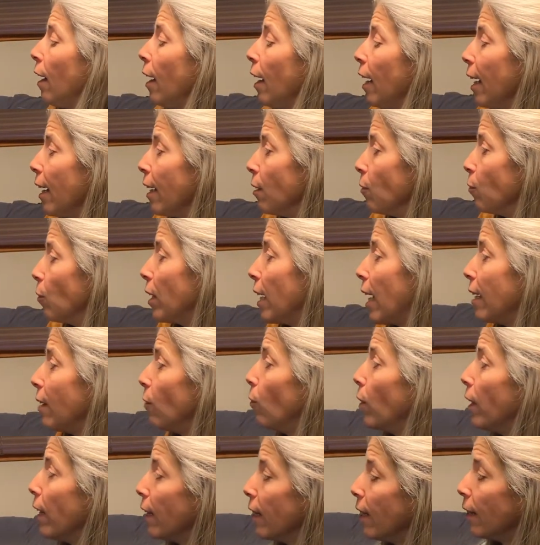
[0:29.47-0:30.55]
And when I
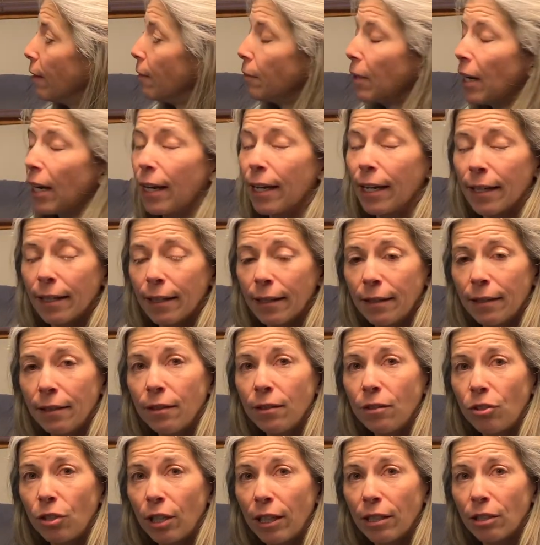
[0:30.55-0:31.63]
went in my
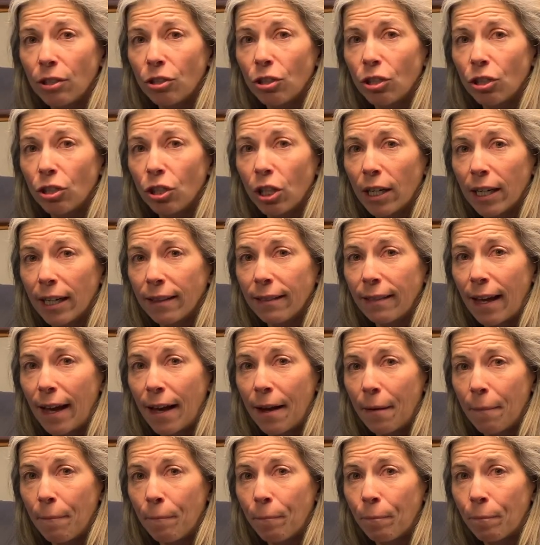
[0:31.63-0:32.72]
trailer to look at them